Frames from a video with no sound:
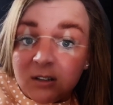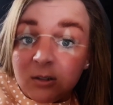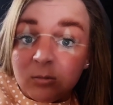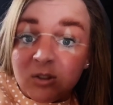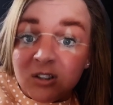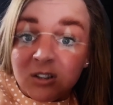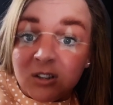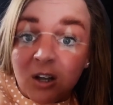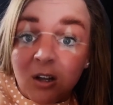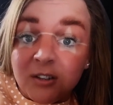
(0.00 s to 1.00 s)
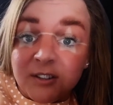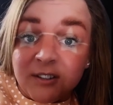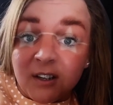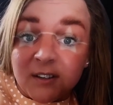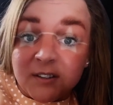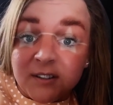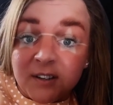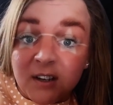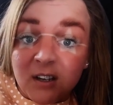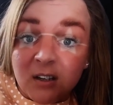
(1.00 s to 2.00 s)
Welcome back everyone.
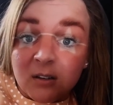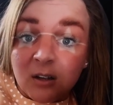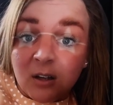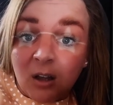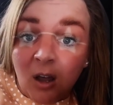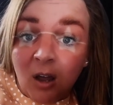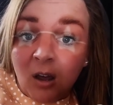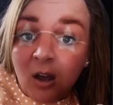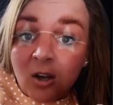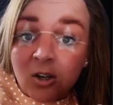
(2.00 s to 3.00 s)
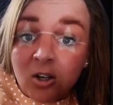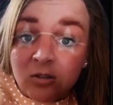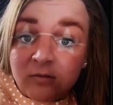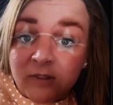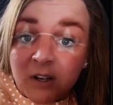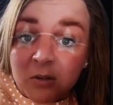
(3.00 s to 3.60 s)
In this video, I want to share with you the trending